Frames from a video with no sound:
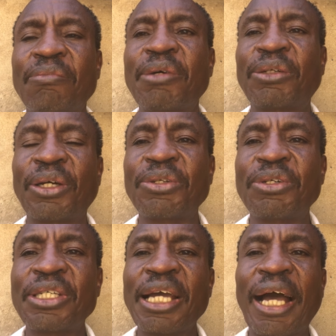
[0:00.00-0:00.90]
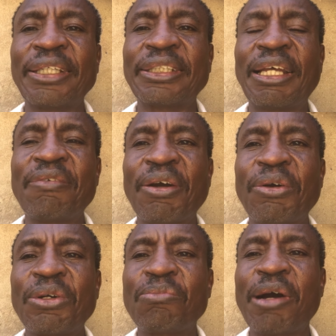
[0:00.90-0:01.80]
But Wanyonyi has never
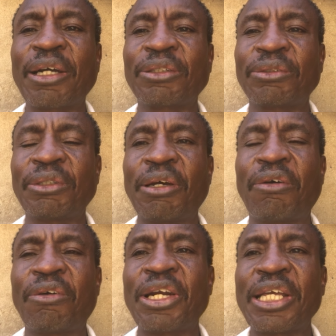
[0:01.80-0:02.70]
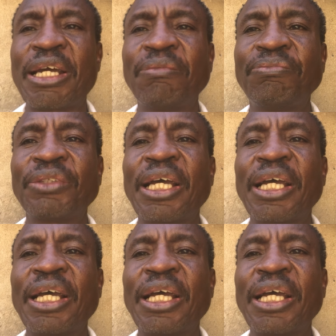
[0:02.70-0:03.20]
gone back to the ODM.